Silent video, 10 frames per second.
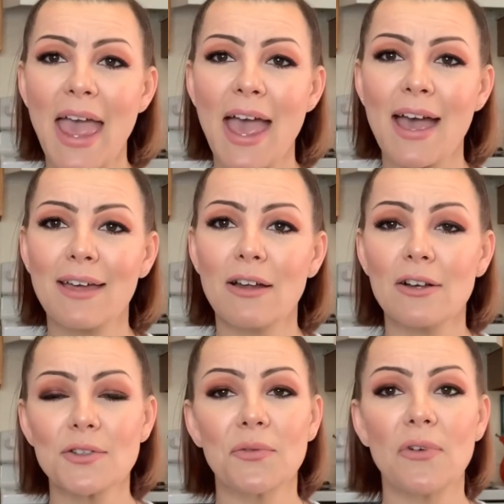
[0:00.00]
and
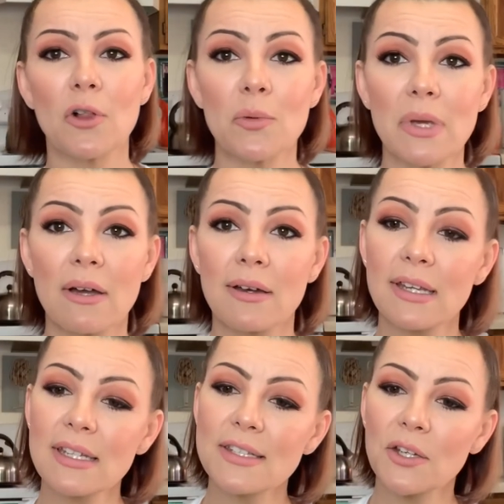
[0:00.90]
also follow me on
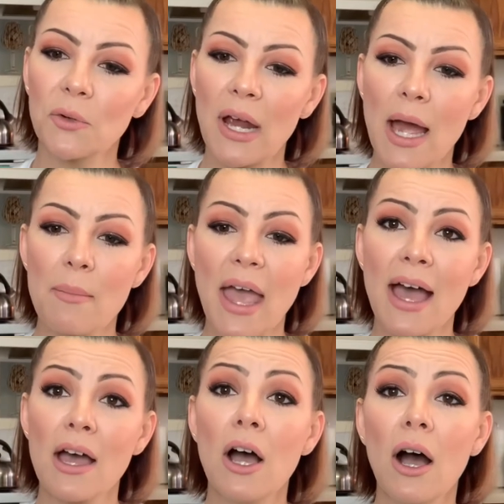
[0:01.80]
Instagram at